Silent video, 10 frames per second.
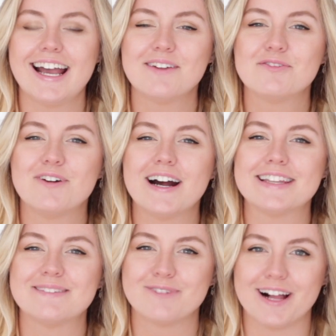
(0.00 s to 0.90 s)
Hi
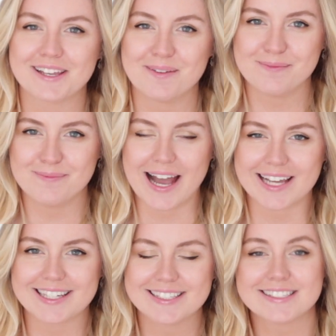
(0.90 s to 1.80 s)
everyone, welcome
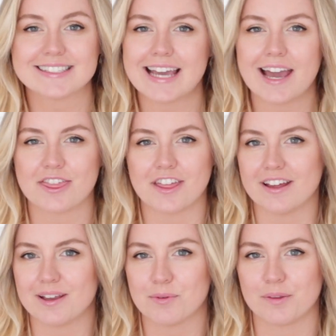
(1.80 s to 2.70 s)
back. Today I
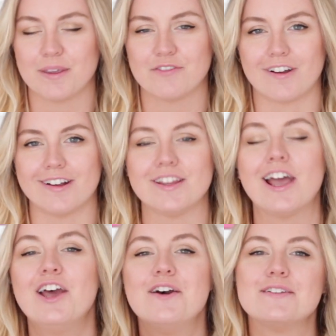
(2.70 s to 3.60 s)
thought it would be fun
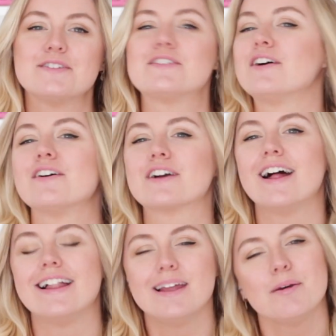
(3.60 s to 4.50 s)
to talk
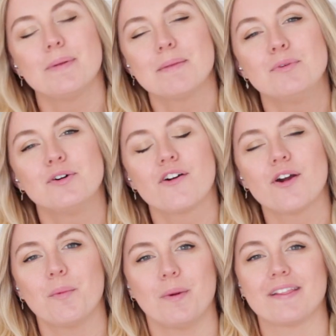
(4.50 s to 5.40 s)
a little bit
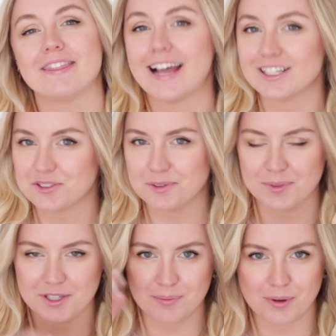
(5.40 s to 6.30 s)
more about natural
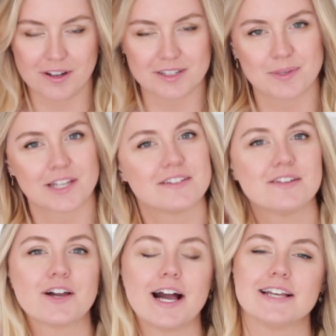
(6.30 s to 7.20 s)
beauty products because
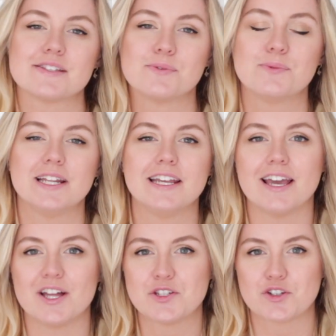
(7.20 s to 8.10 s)
you guys
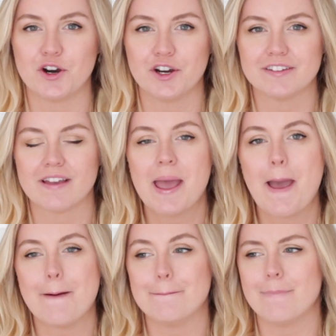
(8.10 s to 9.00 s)
really enjoyed
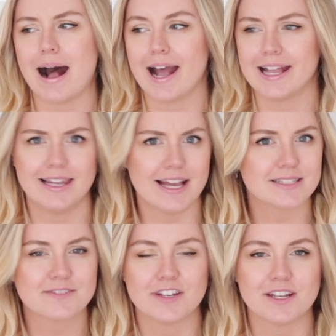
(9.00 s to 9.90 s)
my
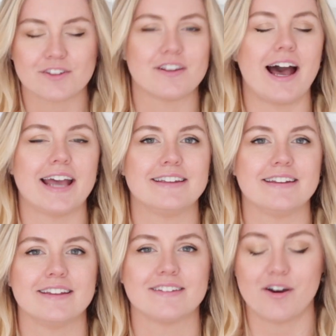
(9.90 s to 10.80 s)
last video that I
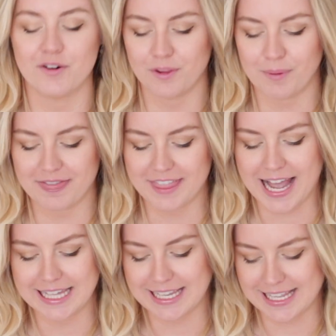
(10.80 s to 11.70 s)
did all about
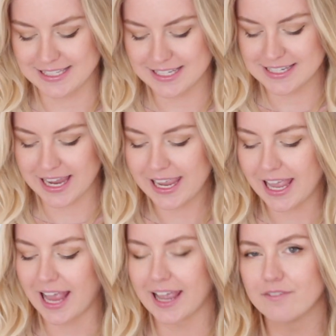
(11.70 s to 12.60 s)
that, and
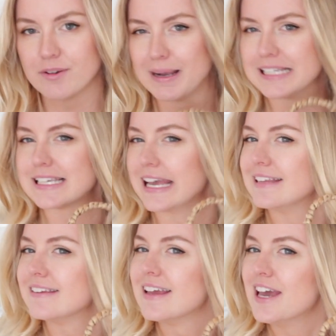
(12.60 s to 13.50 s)
today I have a
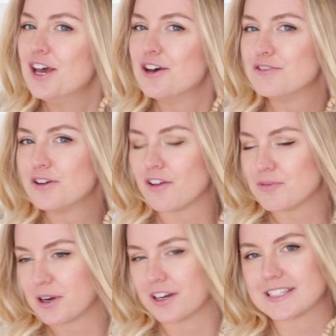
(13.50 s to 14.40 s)
basket full
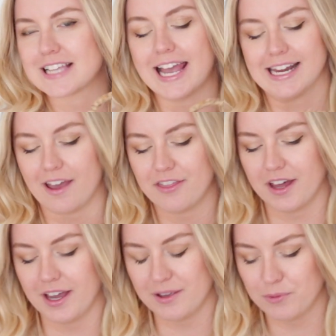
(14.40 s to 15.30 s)
of products and I
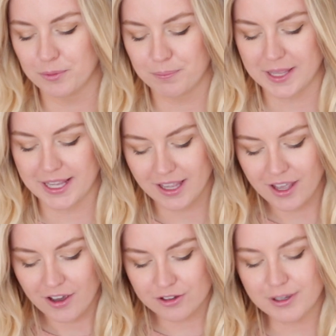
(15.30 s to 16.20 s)
thought it would be
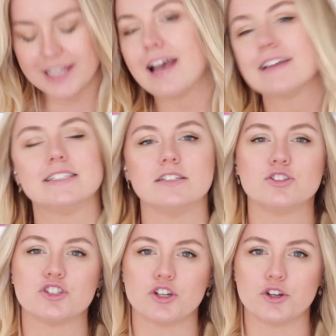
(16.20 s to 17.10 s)
a great idea
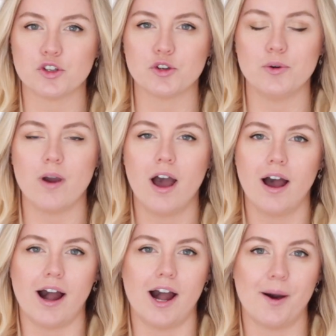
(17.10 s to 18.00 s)
to show you
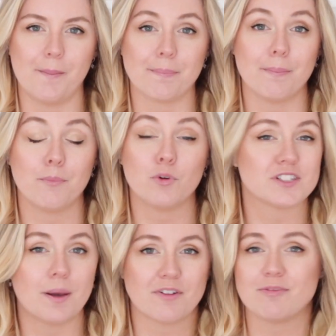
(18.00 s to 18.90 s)

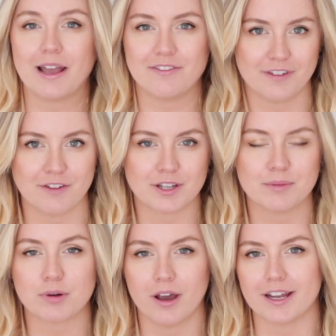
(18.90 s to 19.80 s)
some of my
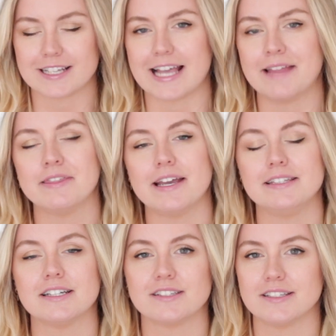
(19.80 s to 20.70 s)
favorite products and
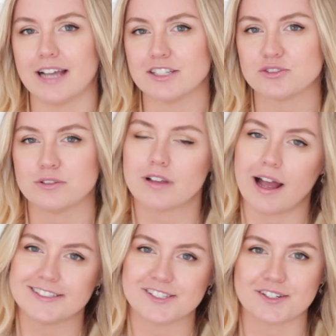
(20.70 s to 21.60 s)
then the
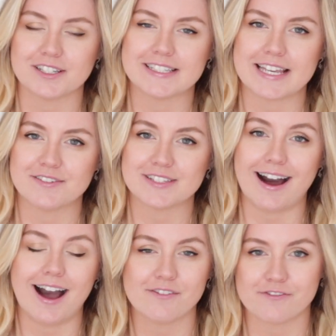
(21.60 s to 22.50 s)
natural alternative
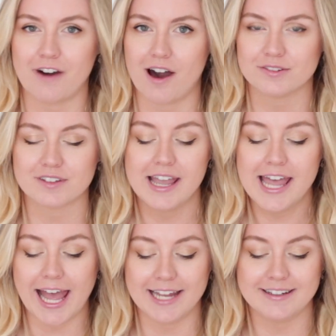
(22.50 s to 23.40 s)
that I found
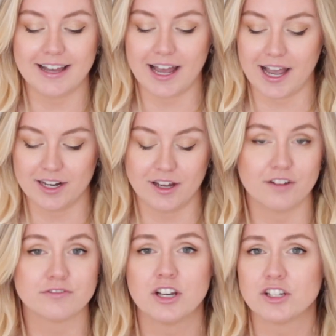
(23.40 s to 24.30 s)
and that I
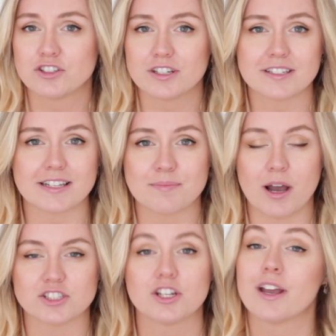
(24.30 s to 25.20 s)
love just as
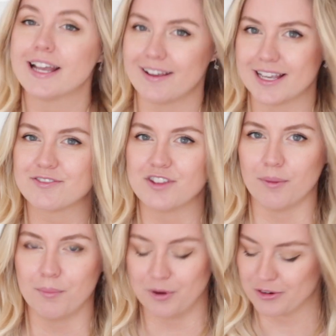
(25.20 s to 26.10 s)
much, if
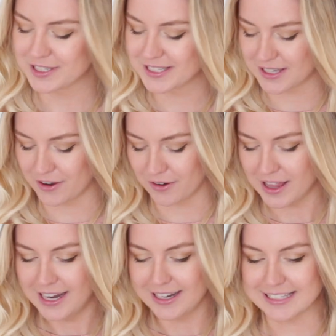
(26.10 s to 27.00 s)
not more.
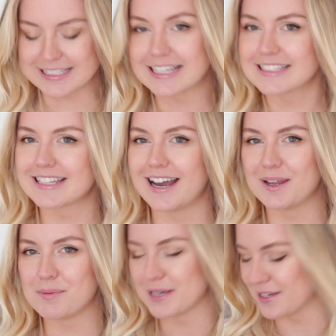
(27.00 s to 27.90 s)
So let's get
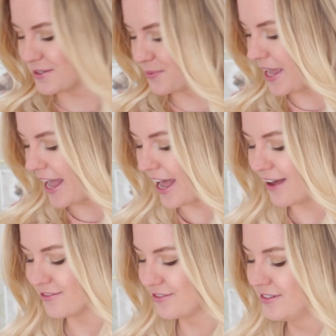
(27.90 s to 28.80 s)
started because we
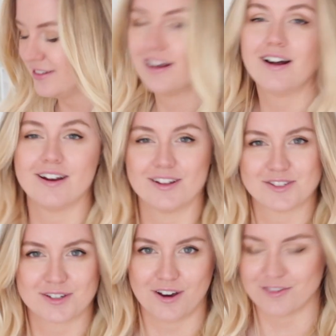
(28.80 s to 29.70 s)
have a
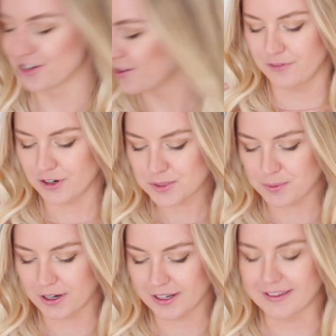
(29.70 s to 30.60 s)
lot to cover. The first
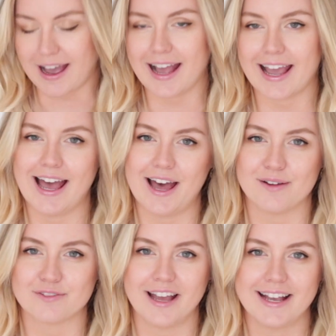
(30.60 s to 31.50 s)
product that I
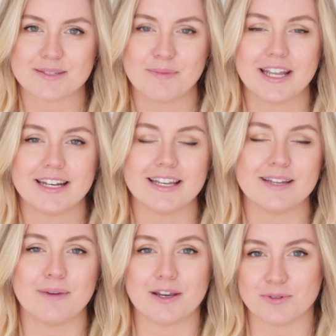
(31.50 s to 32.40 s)
have has been
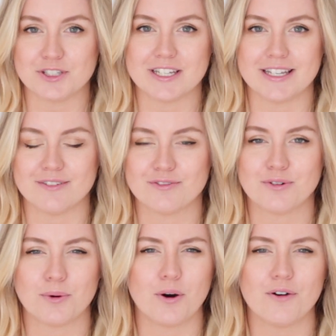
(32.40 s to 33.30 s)
in my routine
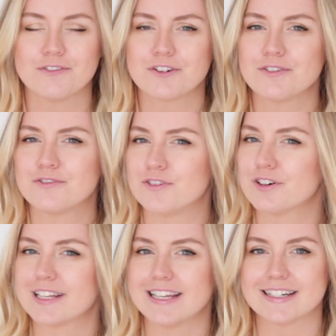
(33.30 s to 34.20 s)
for over
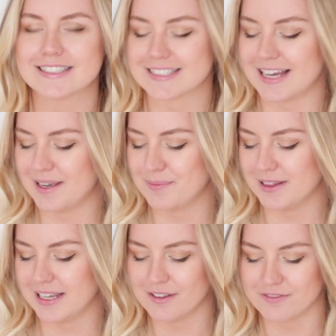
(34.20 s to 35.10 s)
4 years, I
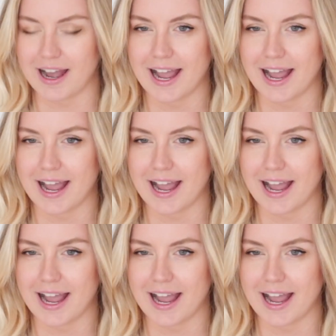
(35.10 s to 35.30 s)
believe.